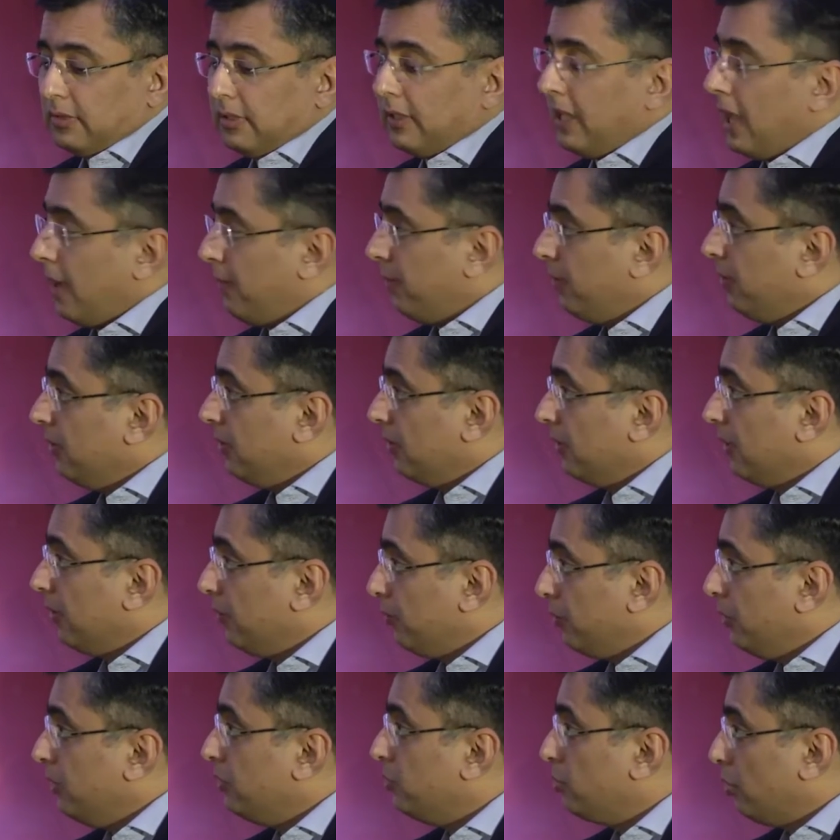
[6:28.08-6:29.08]
capital
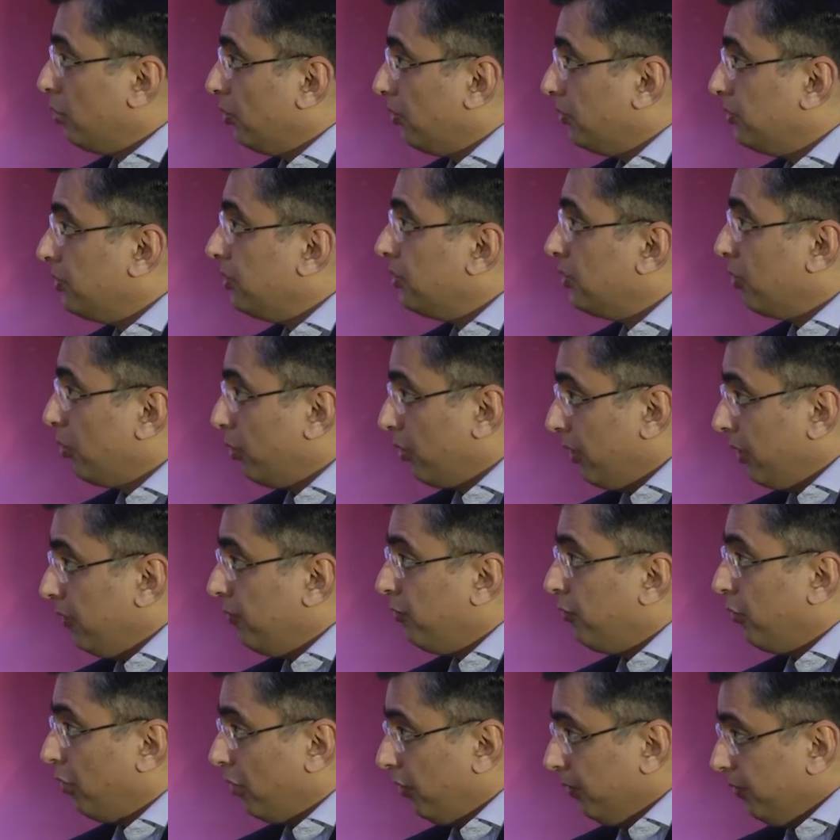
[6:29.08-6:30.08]
that we source is
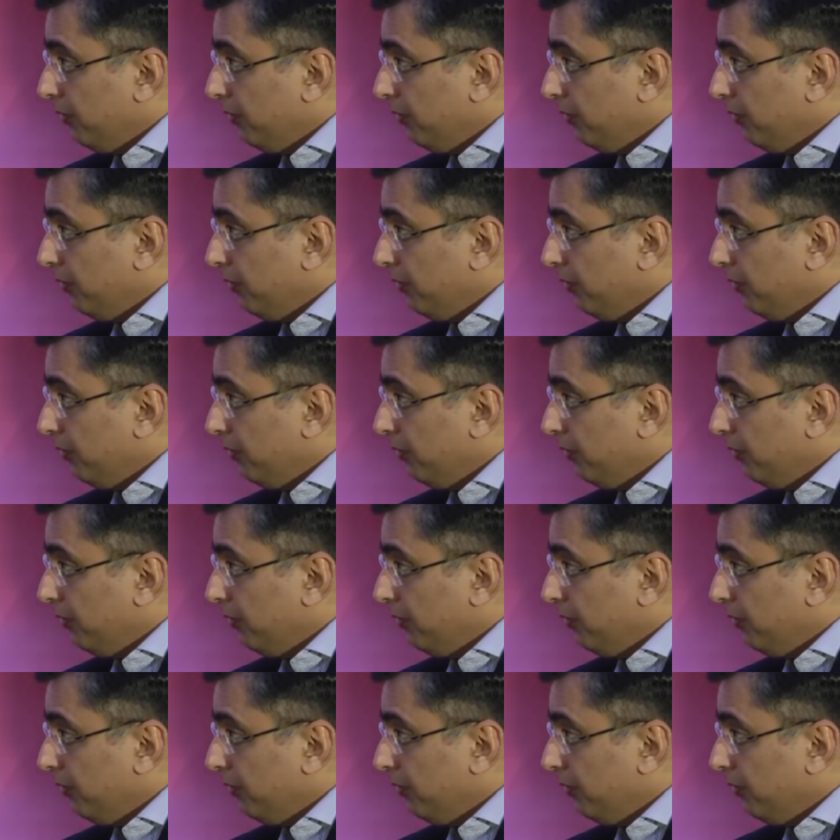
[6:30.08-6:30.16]
looking for.